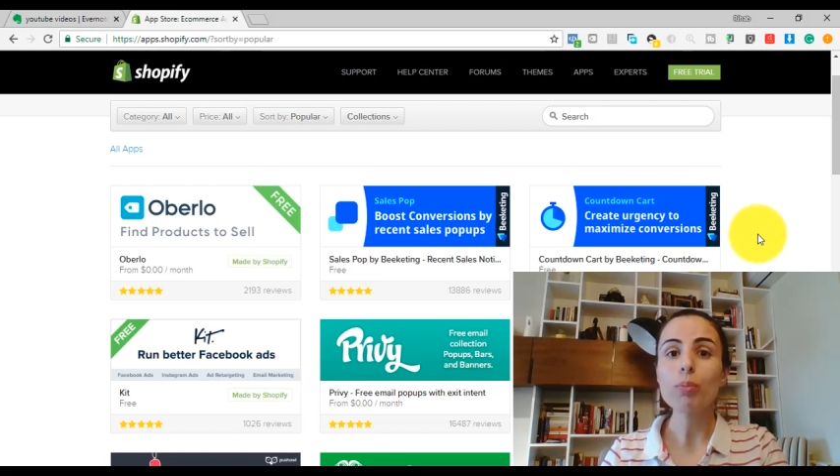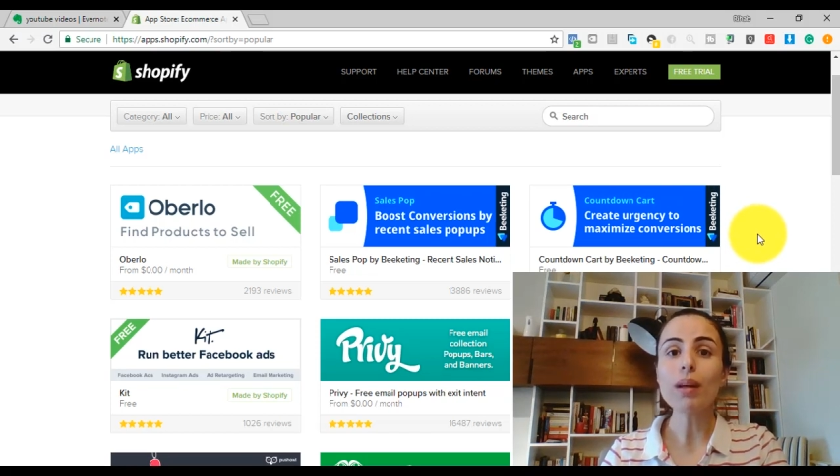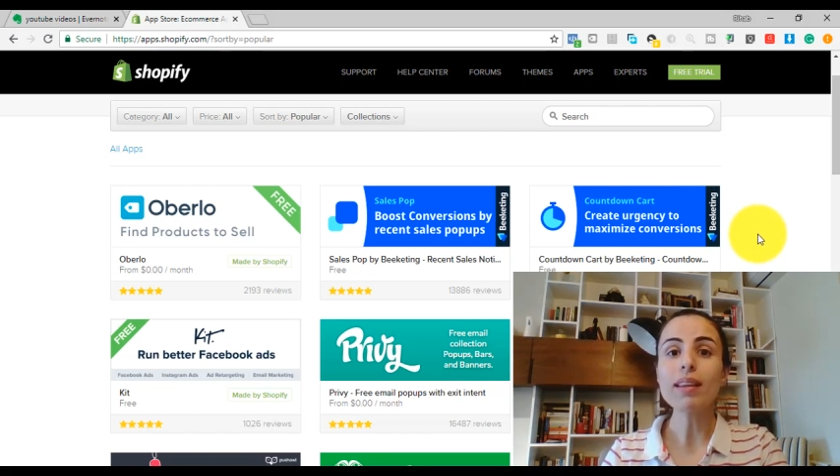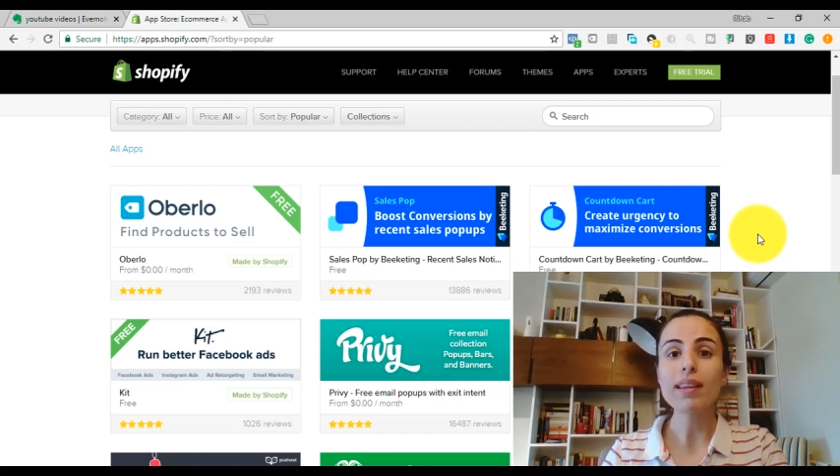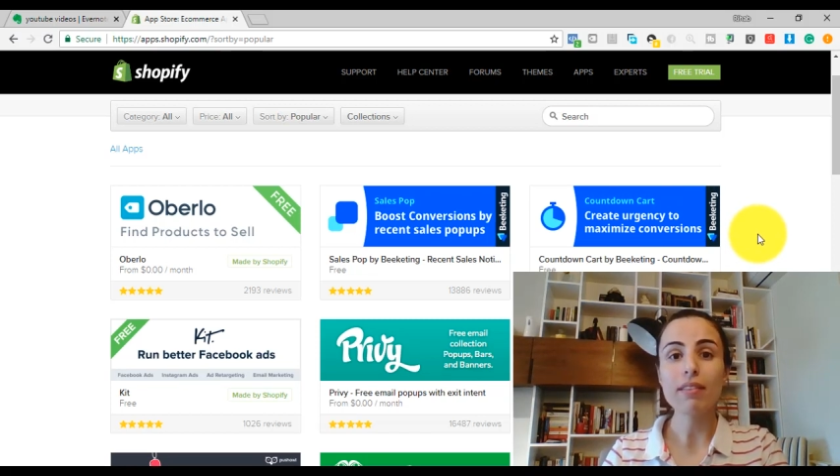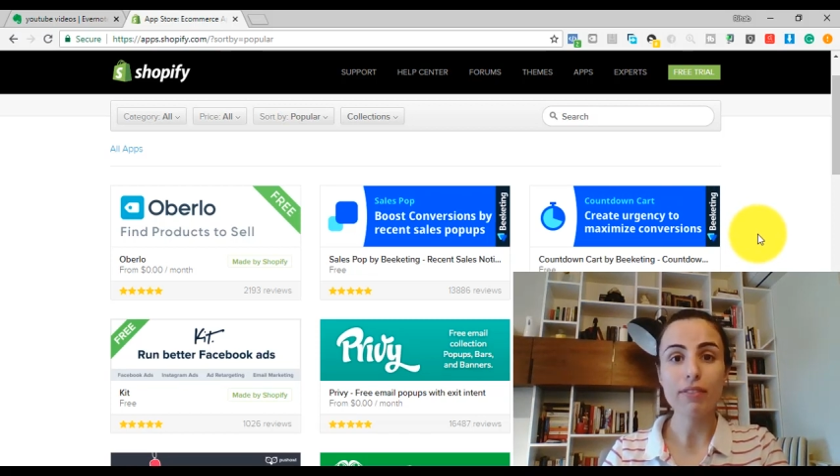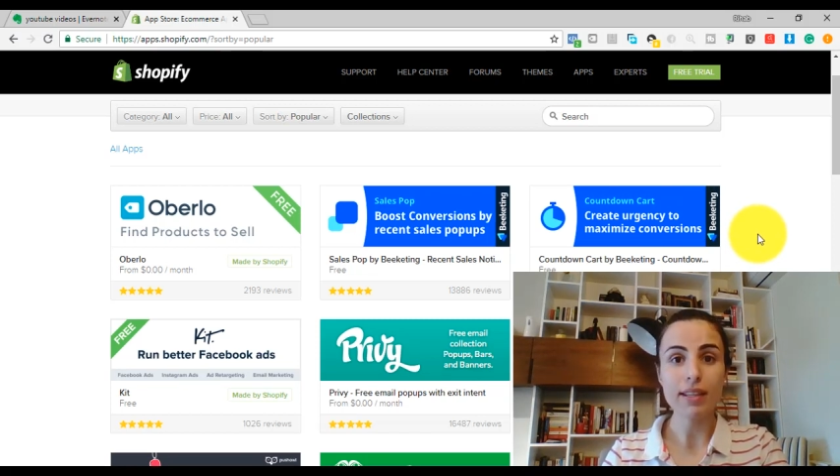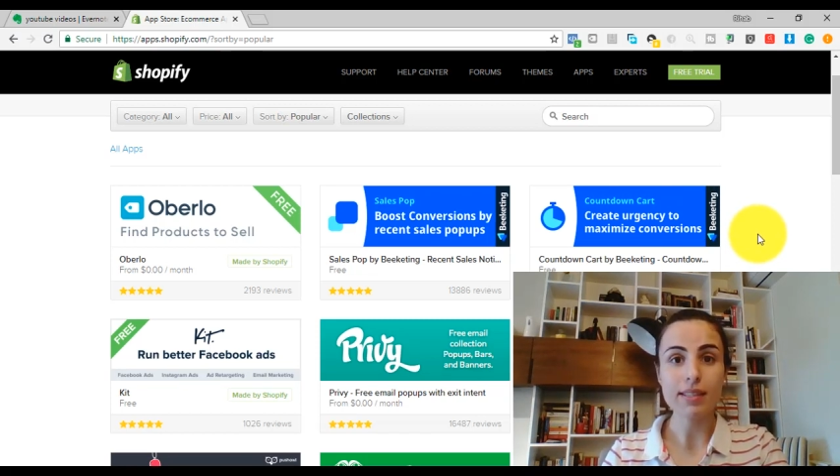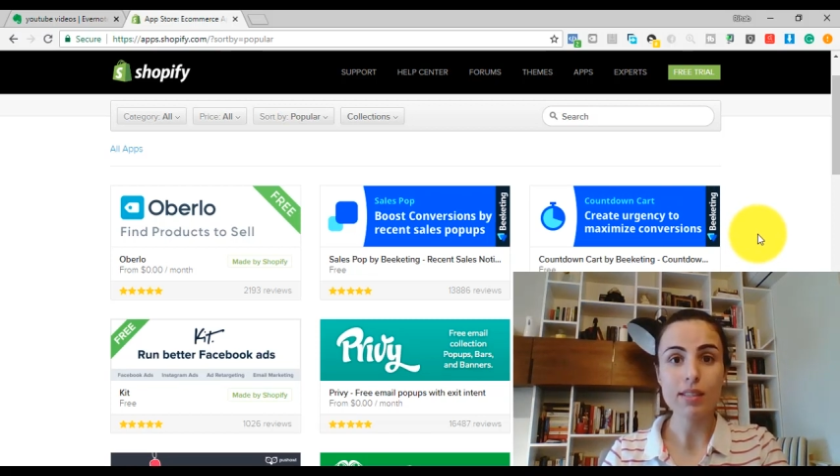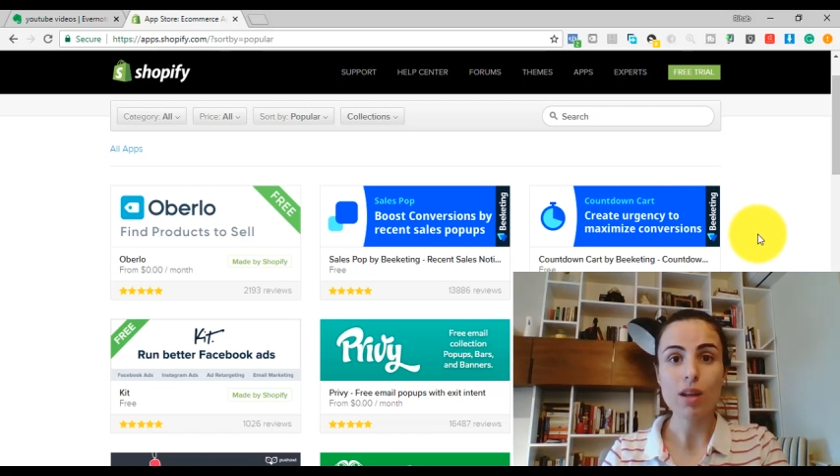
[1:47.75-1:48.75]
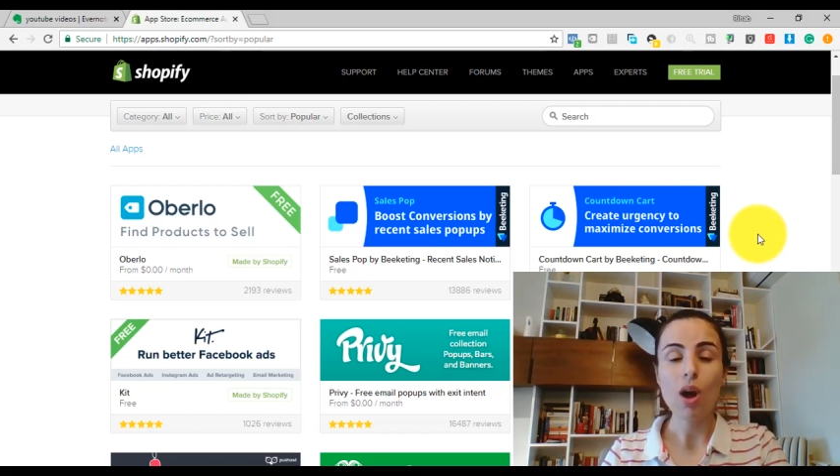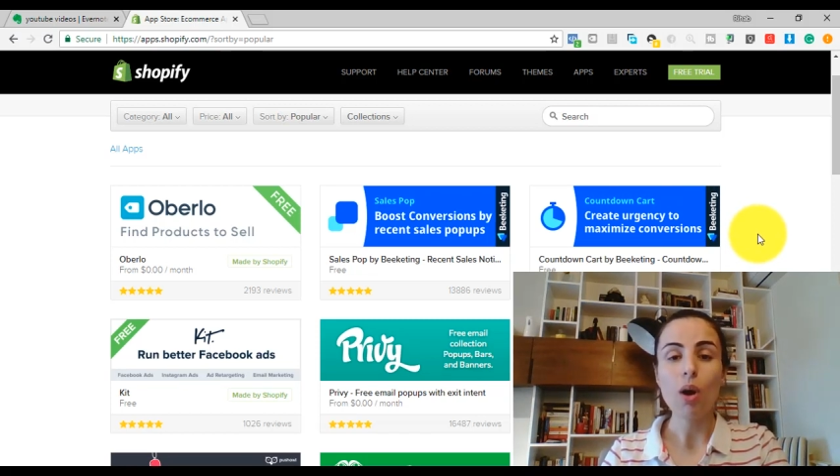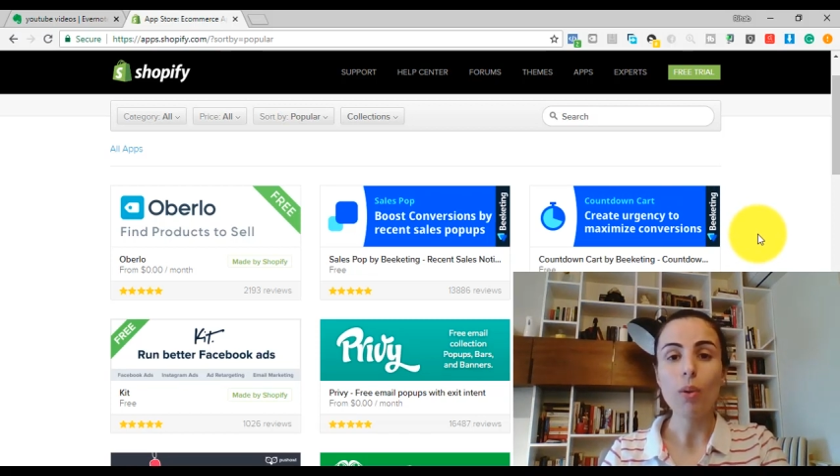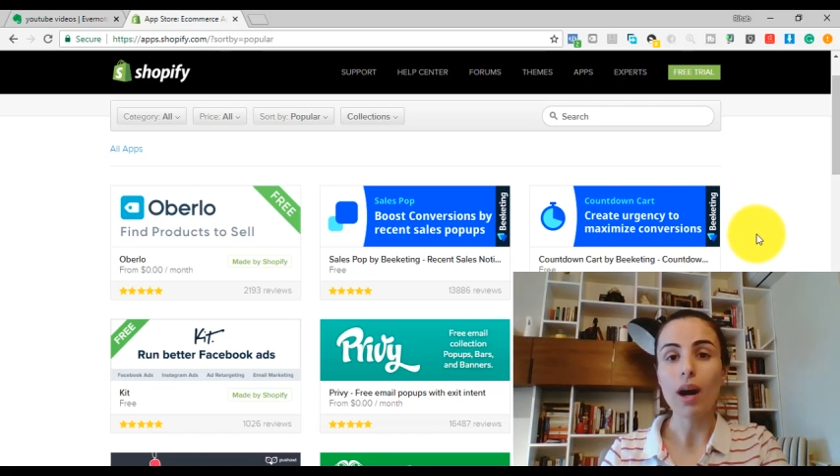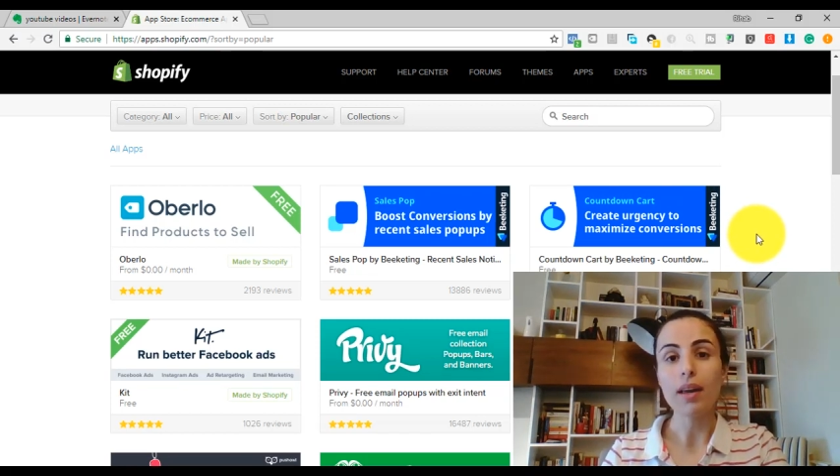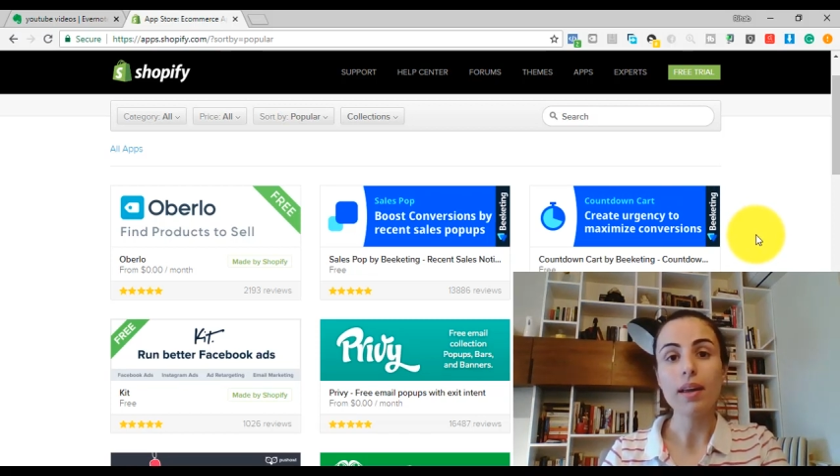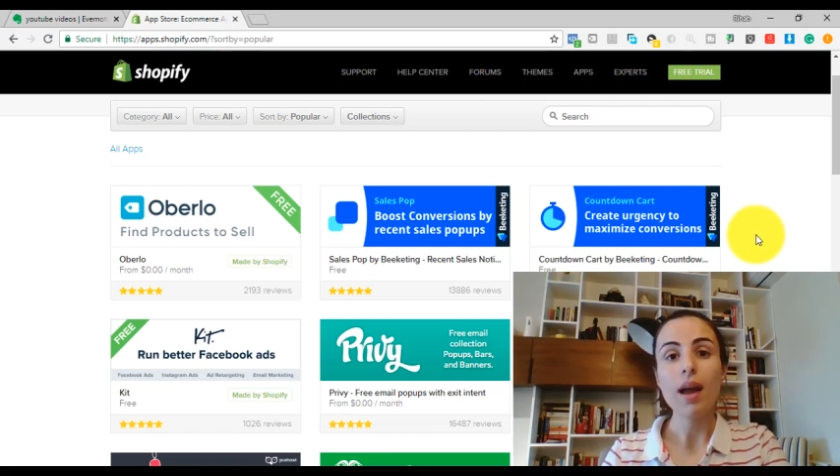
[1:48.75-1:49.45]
monthly fees. Why?